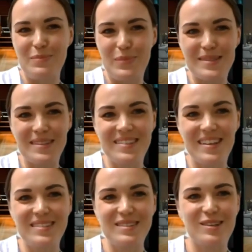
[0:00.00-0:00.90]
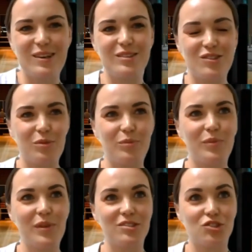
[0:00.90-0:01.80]
businesses to
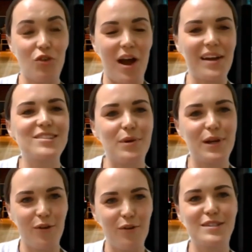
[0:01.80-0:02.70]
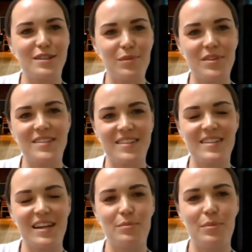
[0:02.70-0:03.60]
try to encourage them on the
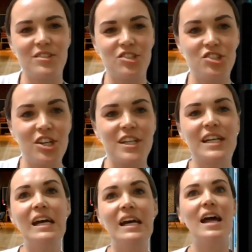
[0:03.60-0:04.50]
sustainability journey,